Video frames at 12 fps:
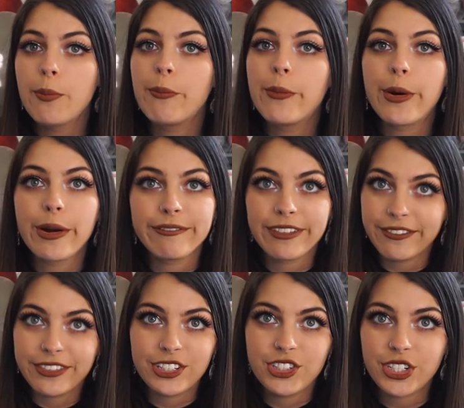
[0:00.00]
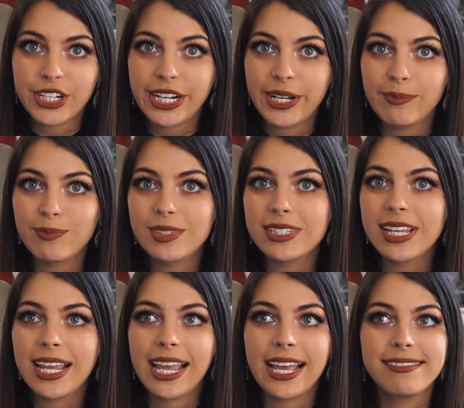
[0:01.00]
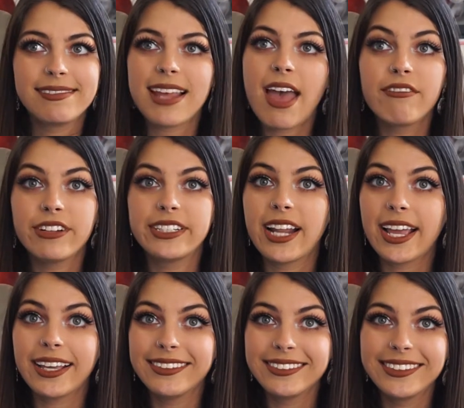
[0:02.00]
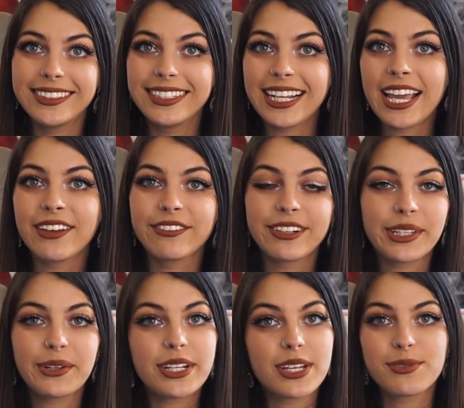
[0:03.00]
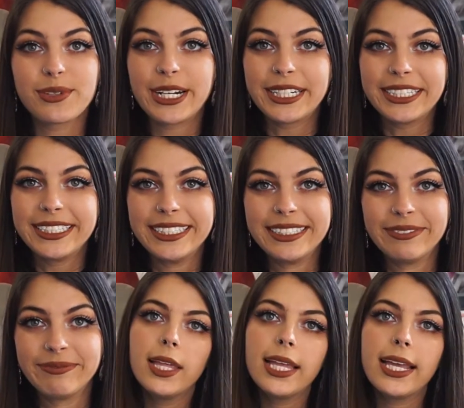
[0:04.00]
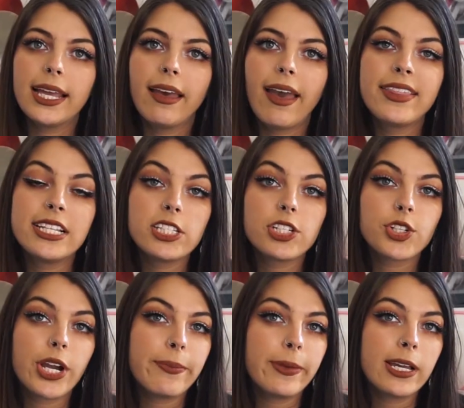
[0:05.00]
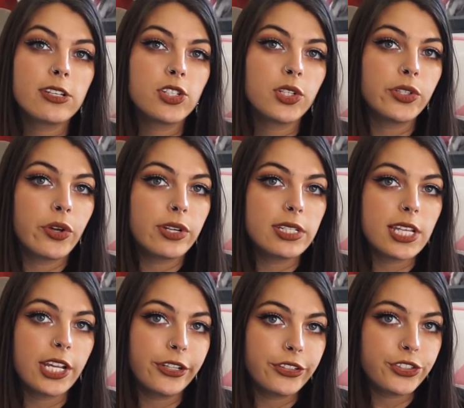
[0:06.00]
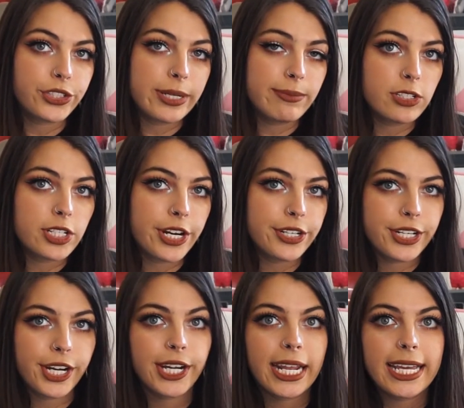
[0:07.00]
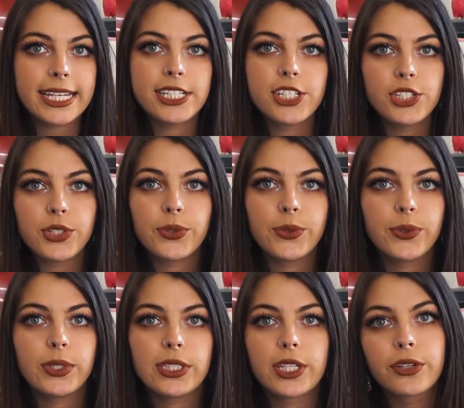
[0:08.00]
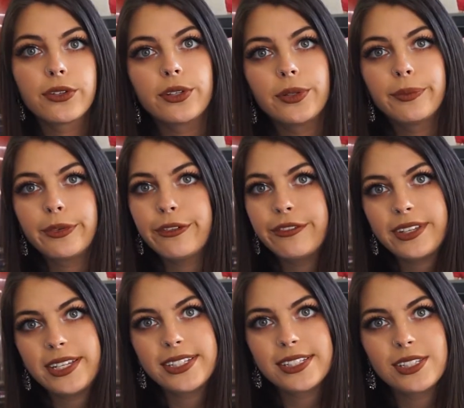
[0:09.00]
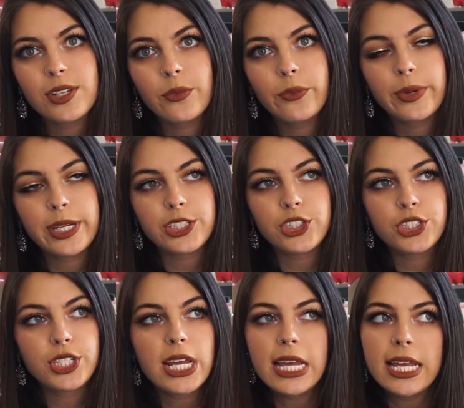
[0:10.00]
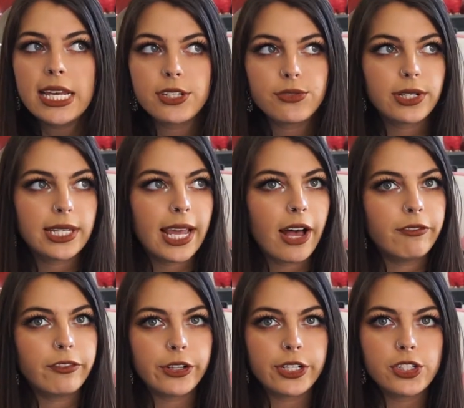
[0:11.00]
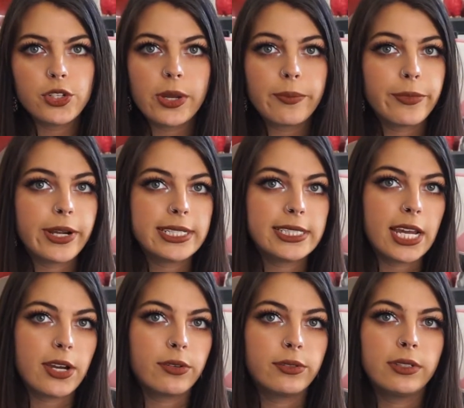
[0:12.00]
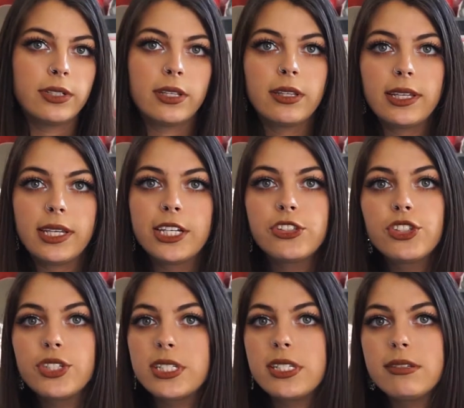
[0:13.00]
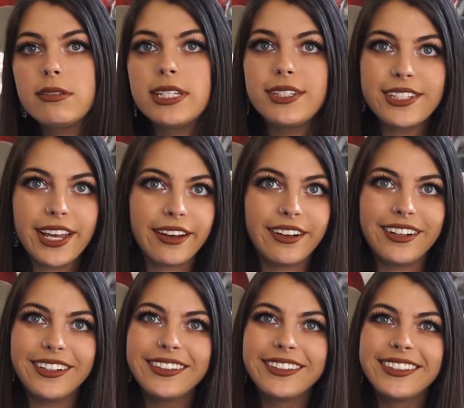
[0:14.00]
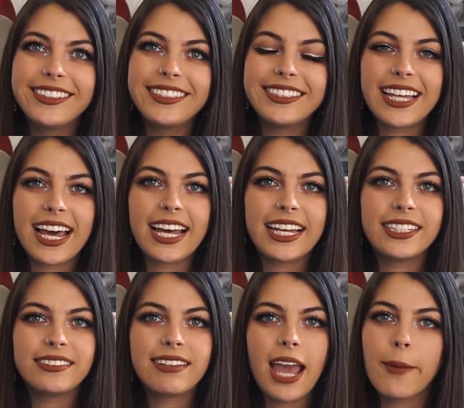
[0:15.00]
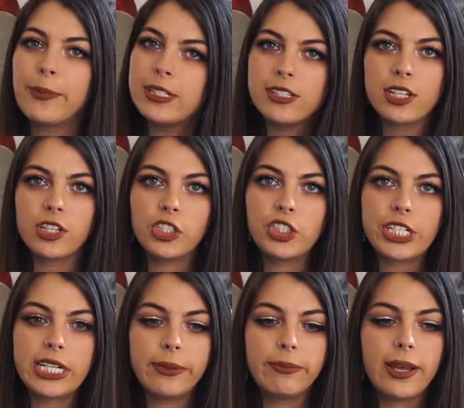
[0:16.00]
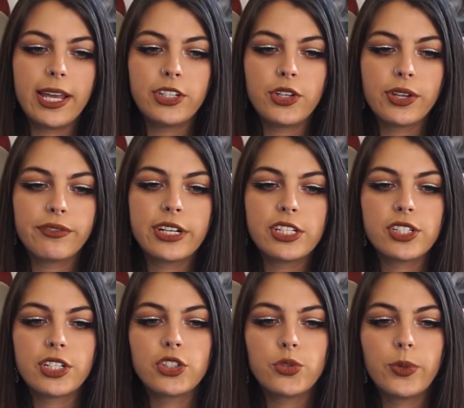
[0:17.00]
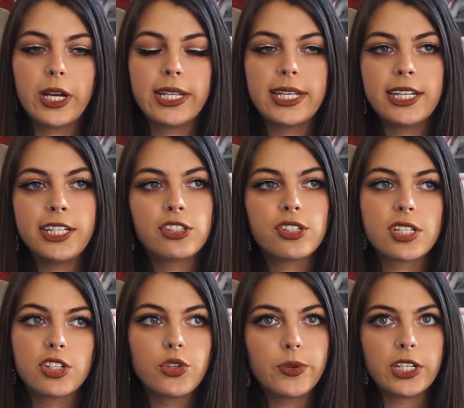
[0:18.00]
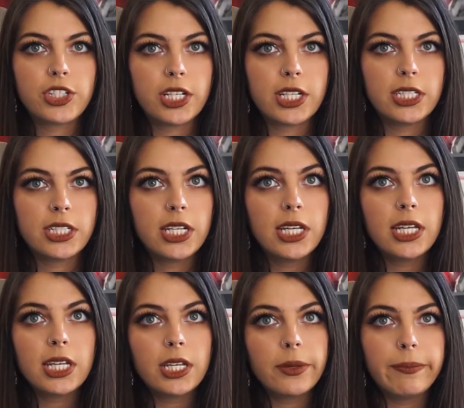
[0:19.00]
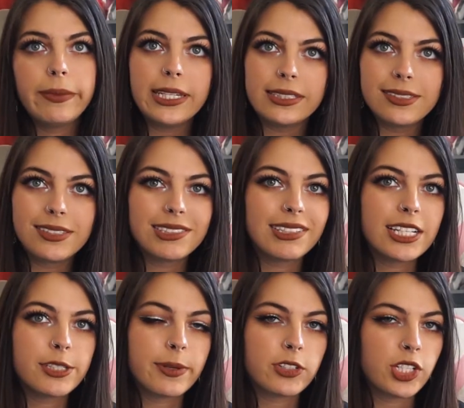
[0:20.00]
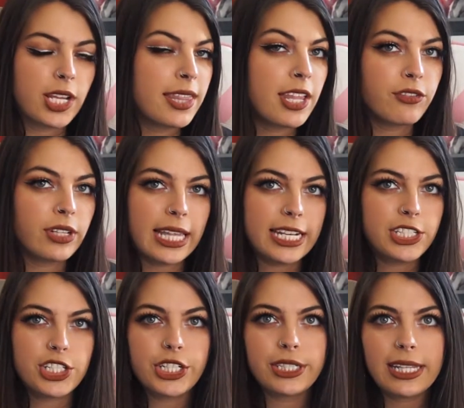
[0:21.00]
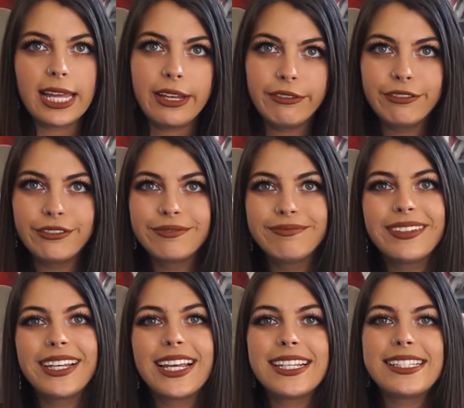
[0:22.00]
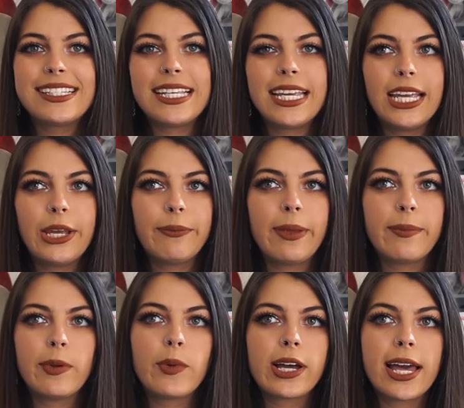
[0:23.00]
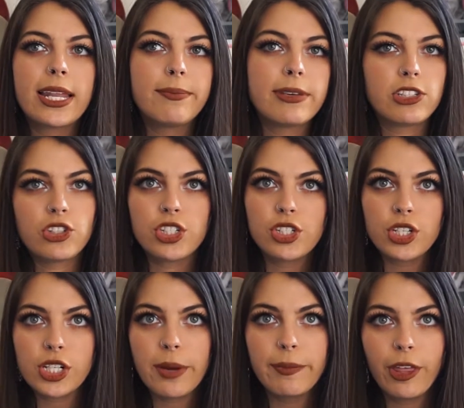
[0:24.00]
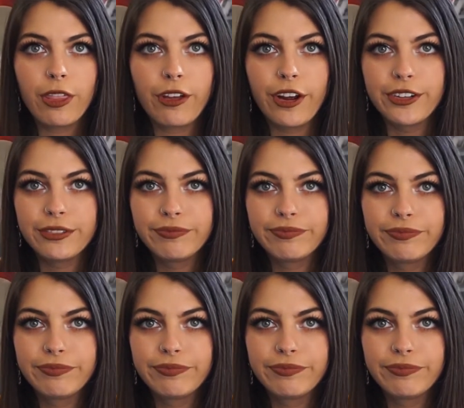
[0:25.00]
more vivid dreams, and every night. It really does work. And this is great because you'll notice that your dreams start turning into literal movies, which is really helpful because you can break down each detail that happens in the dream and you can research what each situation means, especially and then relate it to your life and see maybe what kind of messages are coming through.